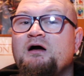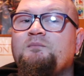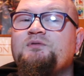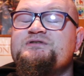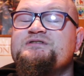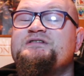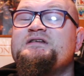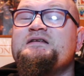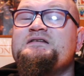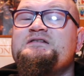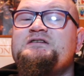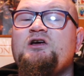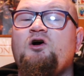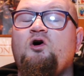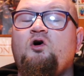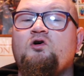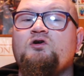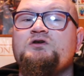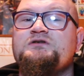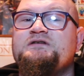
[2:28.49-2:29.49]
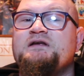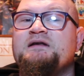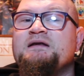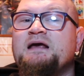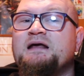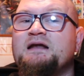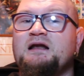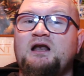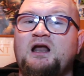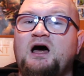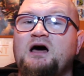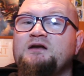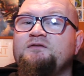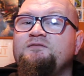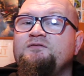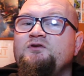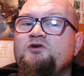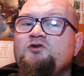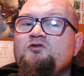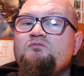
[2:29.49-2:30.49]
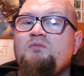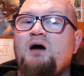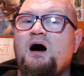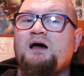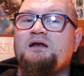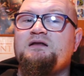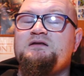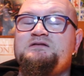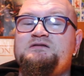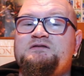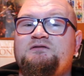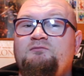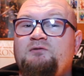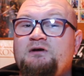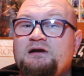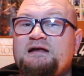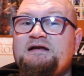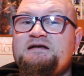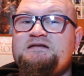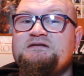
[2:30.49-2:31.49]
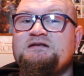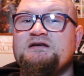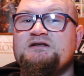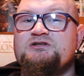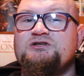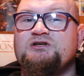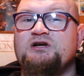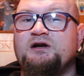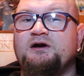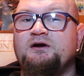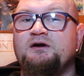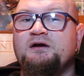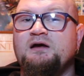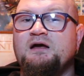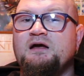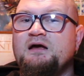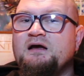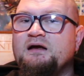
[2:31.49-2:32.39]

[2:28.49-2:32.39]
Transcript: But since the Ogres didn't get a lot of new models released this year,